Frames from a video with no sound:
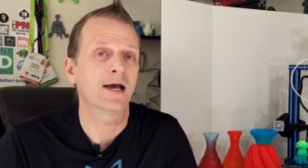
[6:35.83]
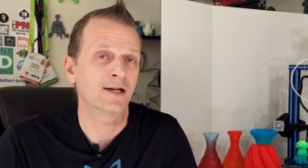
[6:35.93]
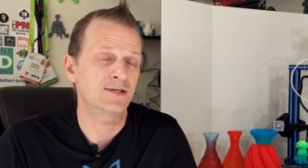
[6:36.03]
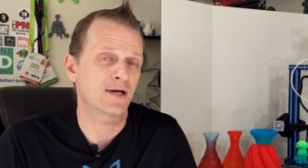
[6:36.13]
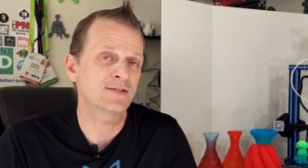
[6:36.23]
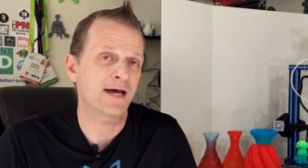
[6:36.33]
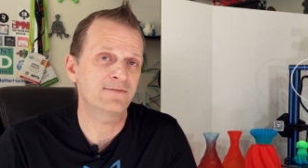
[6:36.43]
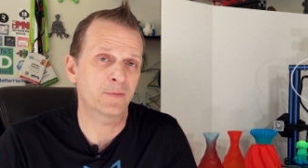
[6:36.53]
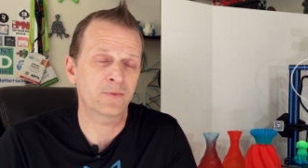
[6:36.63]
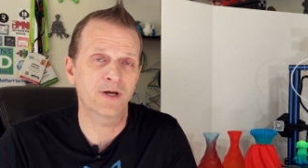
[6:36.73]
and it does
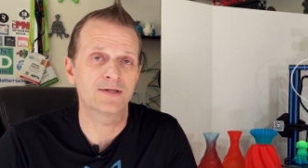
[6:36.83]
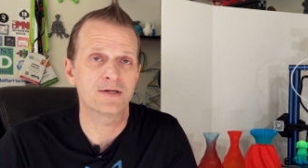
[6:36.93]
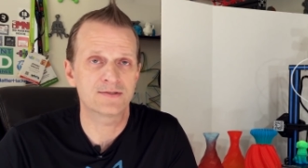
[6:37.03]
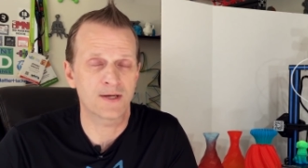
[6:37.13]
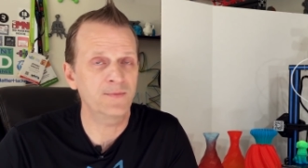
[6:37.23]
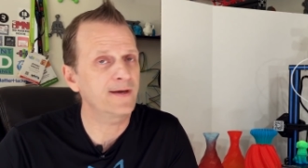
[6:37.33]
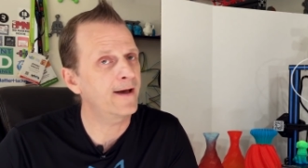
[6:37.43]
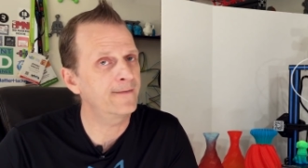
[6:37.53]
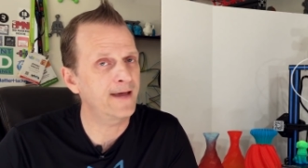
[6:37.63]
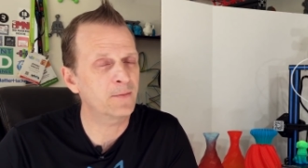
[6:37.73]
have to print something
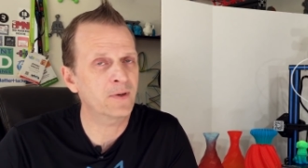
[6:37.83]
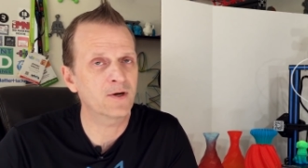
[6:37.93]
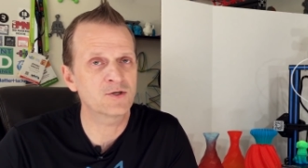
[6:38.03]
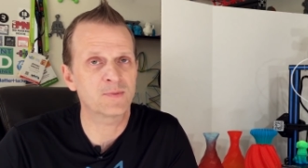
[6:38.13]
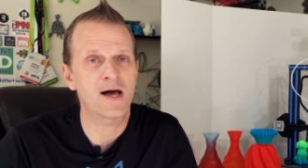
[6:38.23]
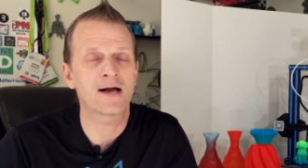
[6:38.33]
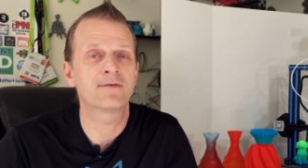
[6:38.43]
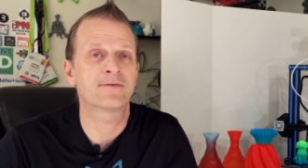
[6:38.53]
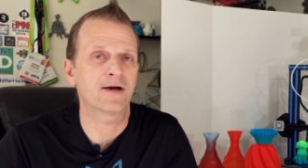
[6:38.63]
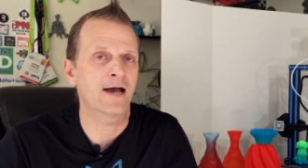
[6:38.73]
on that purge block for